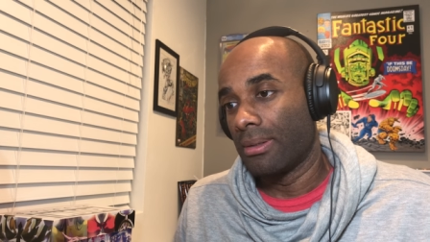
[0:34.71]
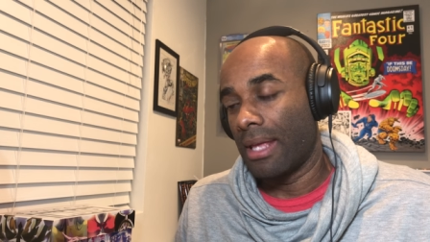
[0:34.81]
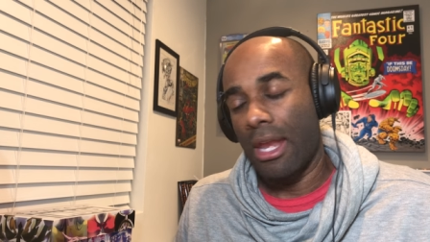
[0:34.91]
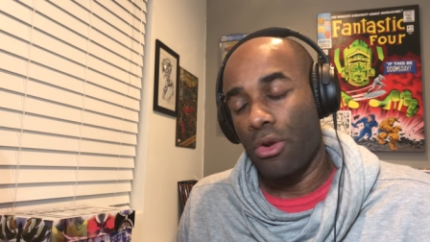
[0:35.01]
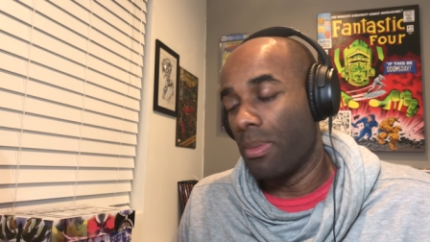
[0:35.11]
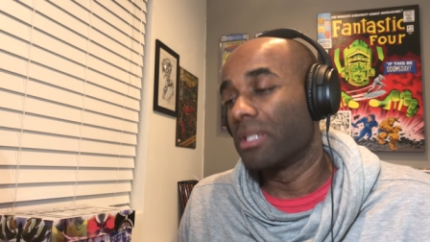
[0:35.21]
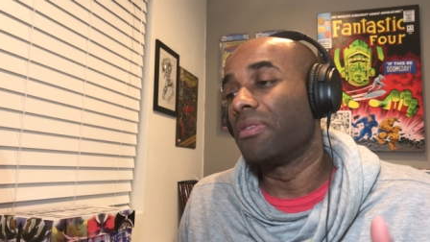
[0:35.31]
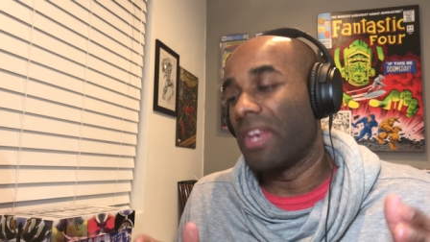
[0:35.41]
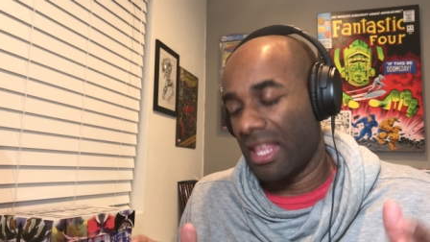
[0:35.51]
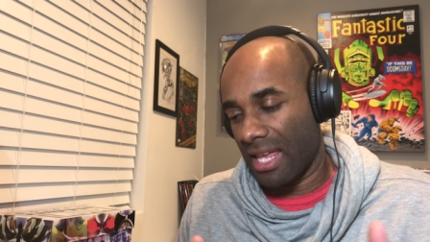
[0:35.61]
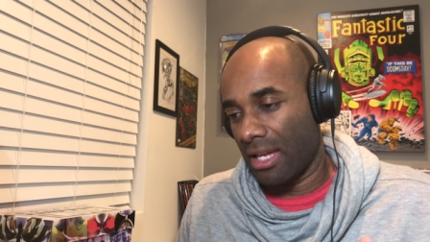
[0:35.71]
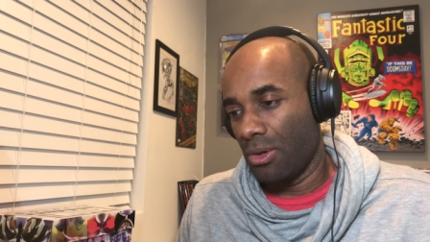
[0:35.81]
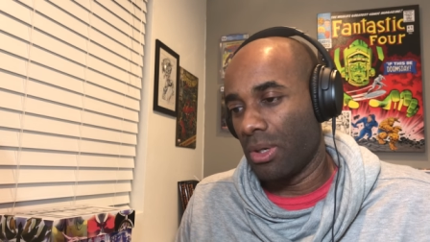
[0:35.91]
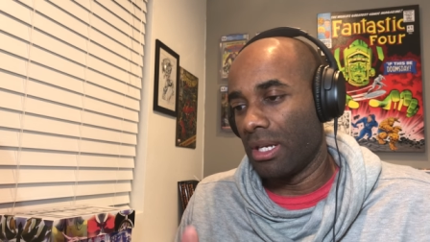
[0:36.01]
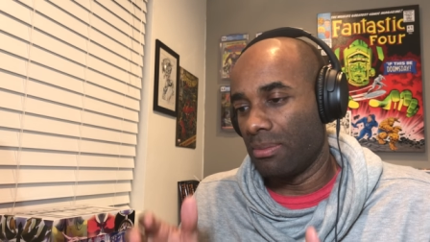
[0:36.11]
They didn't do much of anything.
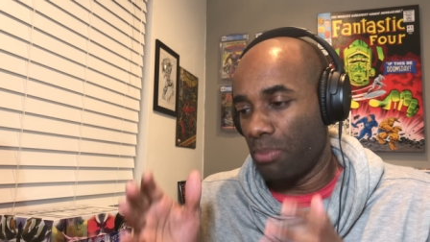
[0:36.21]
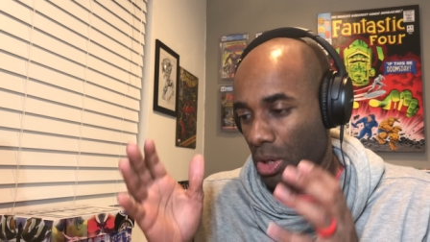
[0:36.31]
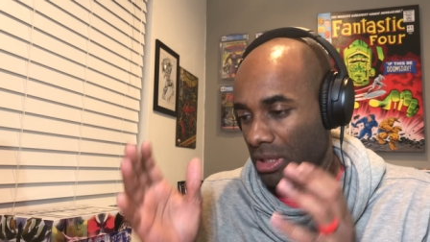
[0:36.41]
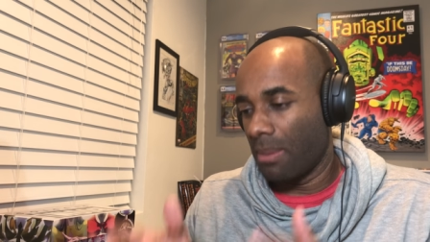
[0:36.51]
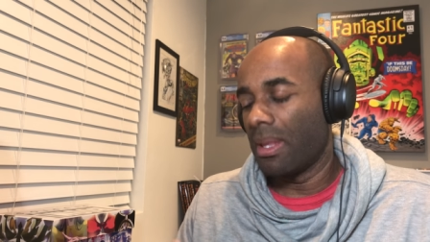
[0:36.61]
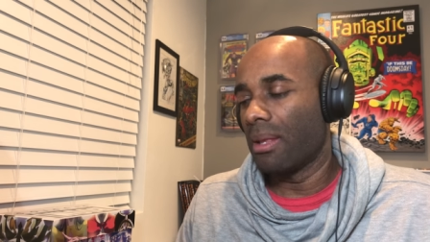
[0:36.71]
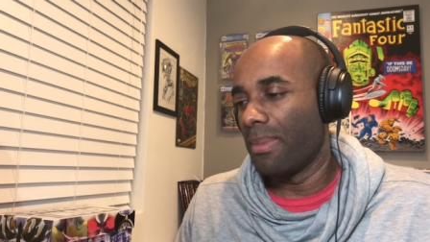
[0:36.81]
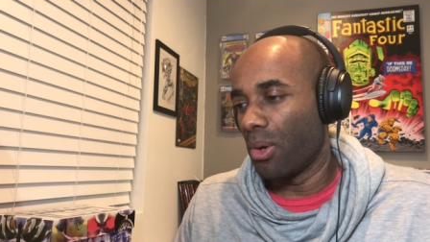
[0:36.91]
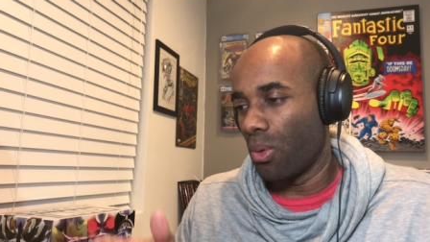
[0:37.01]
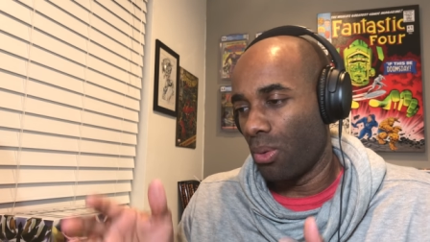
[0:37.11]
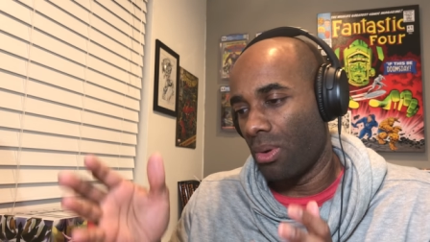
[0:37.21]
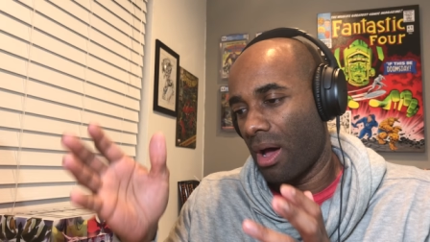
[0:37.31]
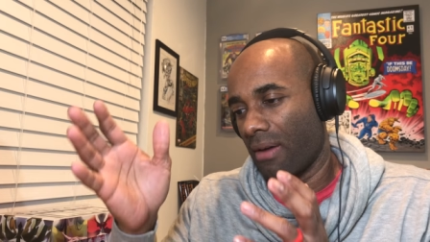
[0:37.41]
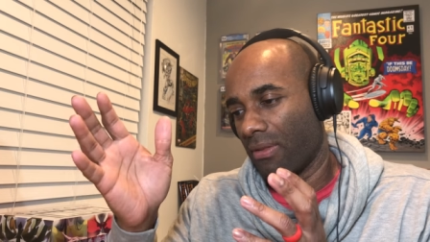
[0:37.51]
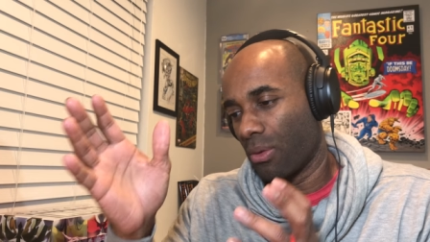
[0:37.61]
You could put them in the middle
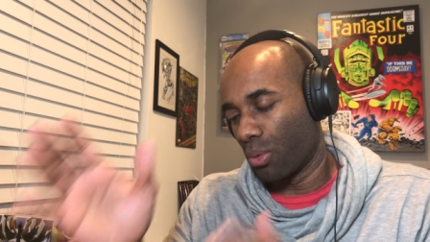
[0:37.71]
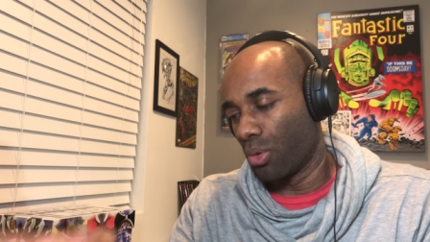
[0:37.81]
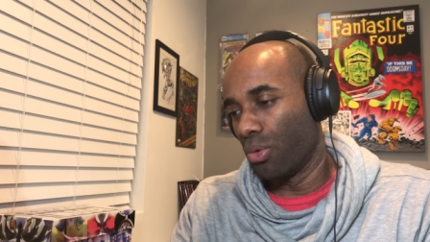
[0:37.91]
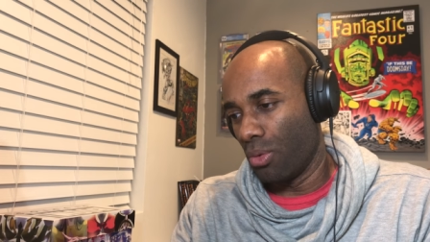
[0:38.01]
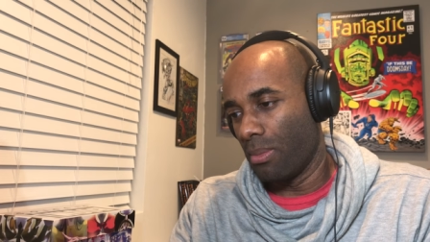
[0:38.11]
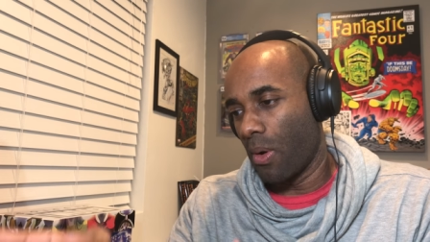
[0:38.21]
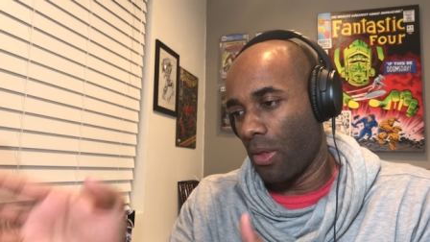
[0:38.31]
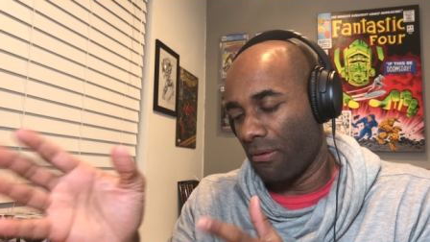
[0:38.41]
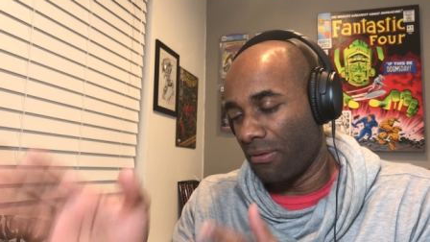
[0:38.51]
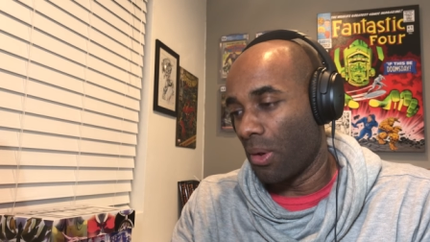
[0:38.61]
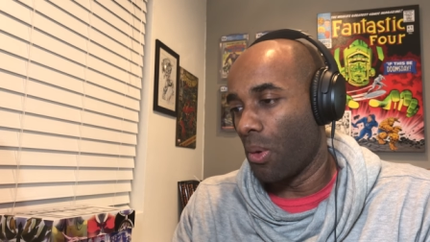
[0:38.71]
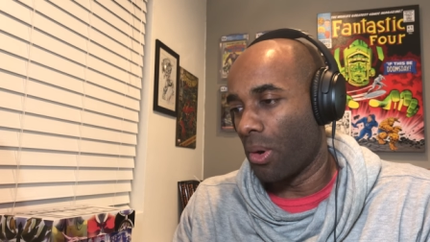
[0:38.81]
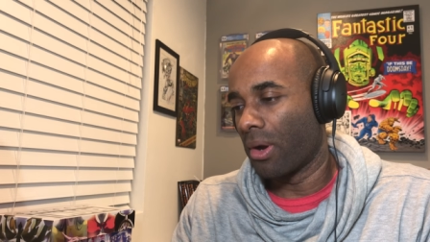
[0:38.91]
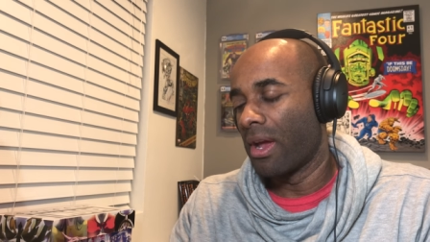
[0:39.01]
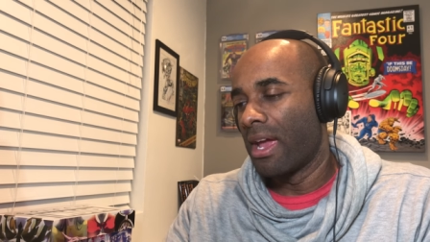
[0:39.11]
of a room on the
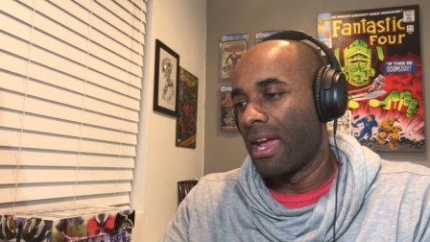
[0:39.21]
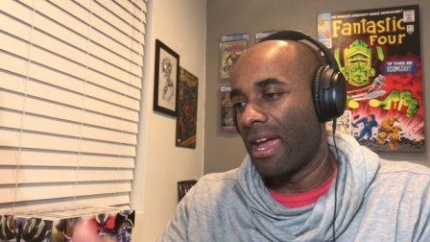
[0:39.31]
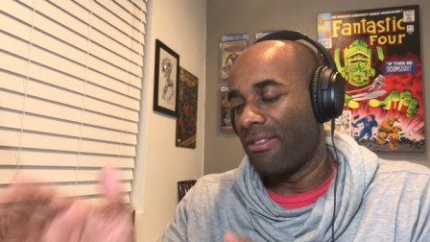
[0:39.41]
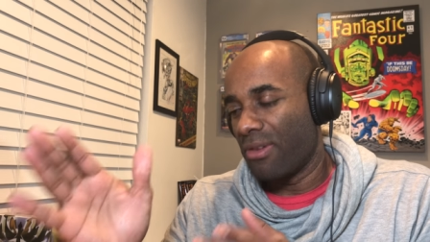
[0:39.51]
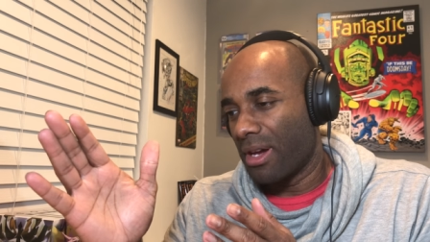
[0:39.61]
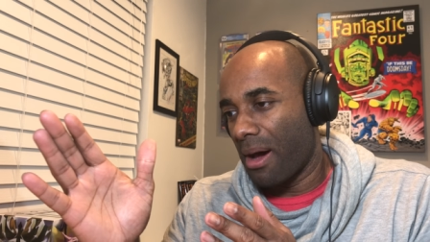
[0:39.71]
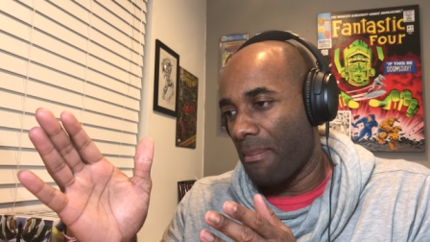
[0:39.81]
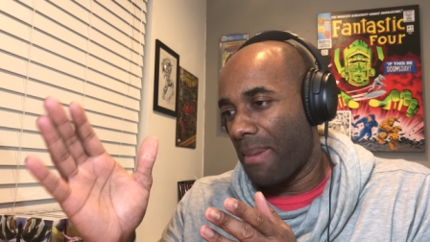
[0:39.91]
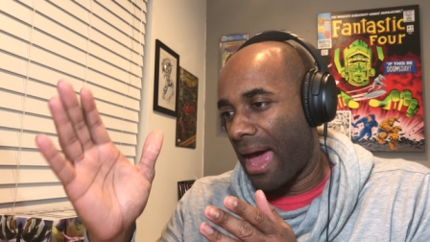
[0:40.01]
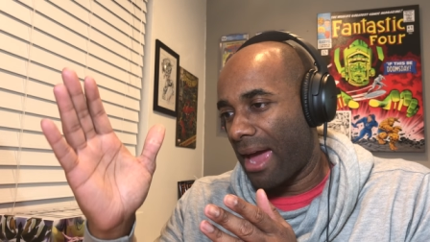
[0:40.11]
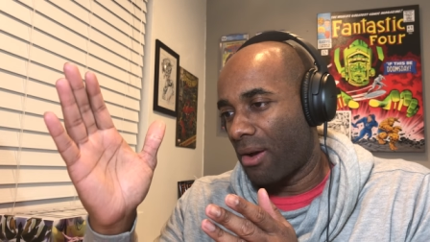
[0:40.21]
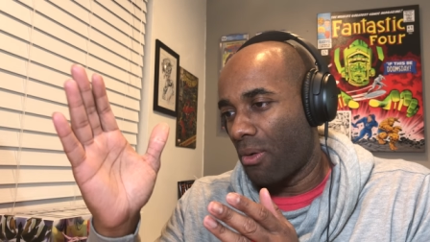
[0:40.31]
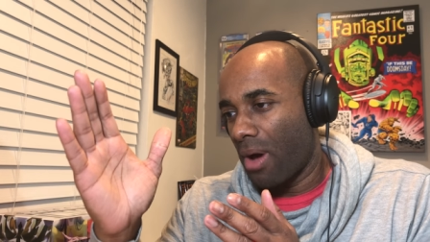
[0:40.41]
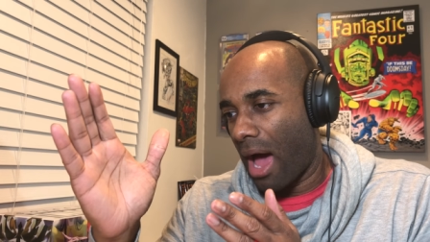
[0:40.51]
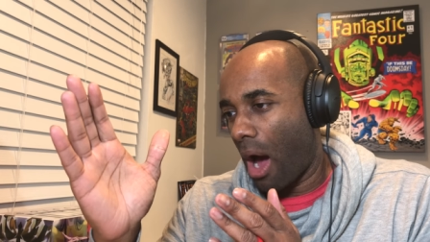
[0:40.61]
floor and you can come back
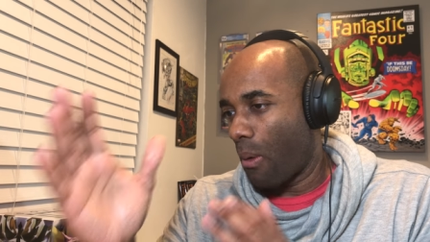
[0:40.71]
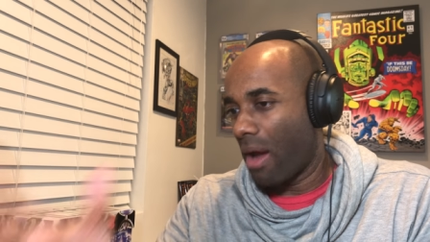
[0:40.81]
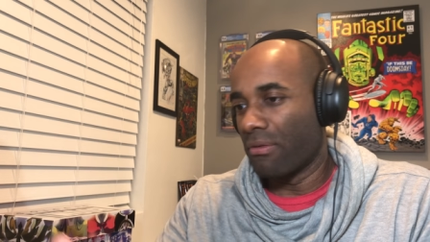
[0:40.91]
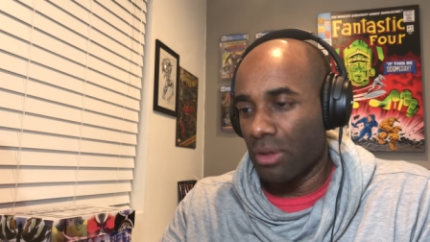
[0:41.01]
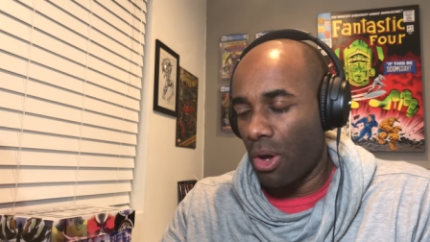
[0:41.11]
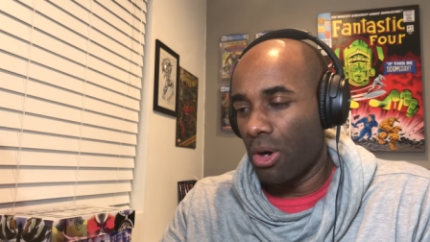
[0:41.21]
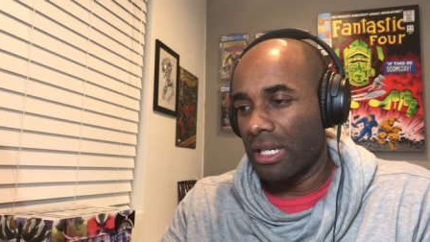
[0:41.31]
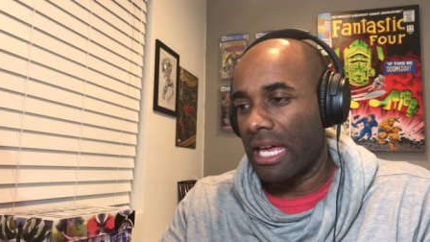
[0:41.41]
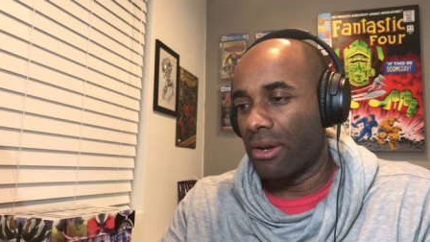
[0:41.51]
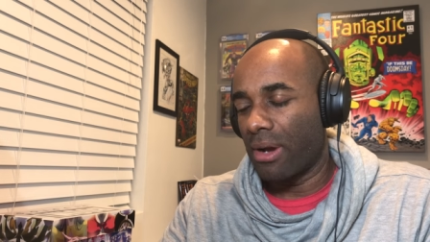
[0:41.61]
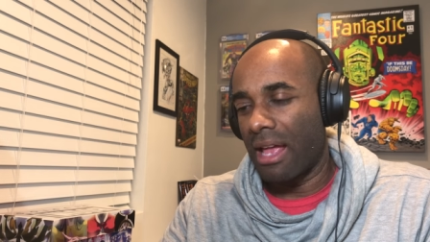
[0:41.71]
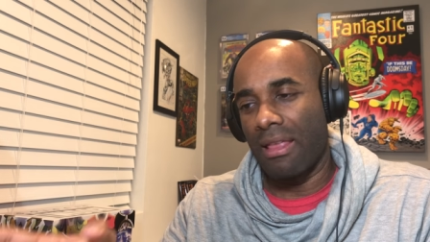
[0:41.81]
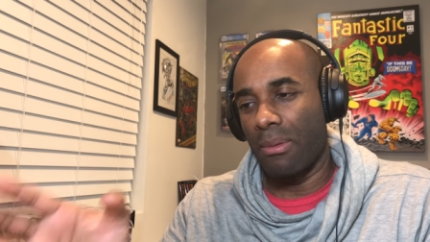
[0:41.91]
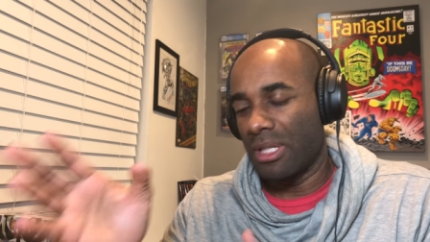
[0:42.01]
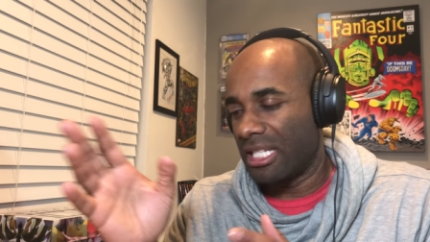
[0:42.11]
however long later and
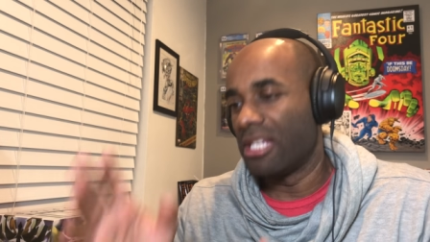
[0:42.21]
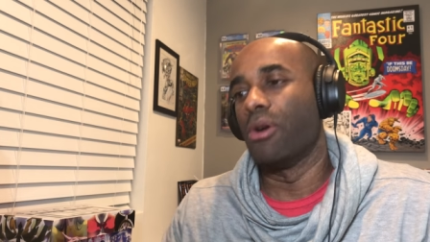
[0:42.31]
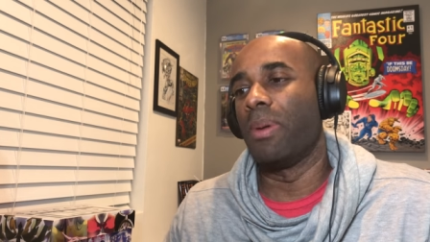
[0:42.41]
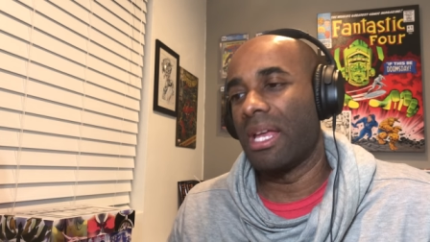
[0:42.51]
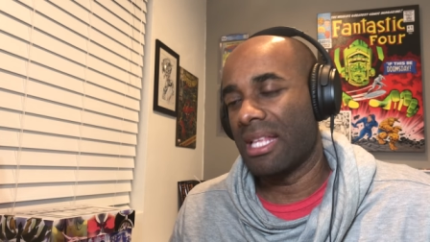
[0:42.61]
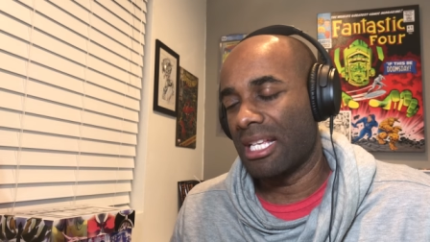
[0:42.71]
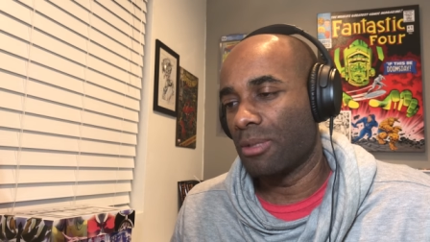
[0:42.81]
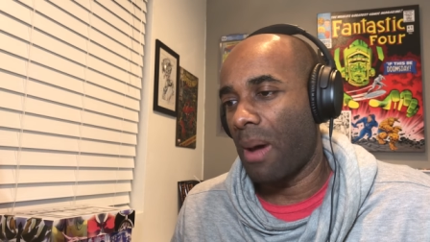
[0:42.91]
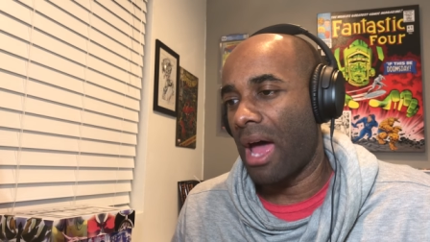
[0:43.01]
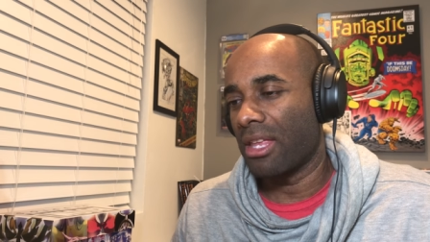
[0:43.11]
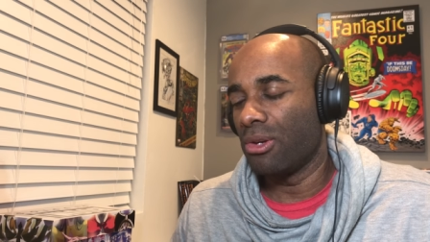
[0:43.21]
they would still be in that spot.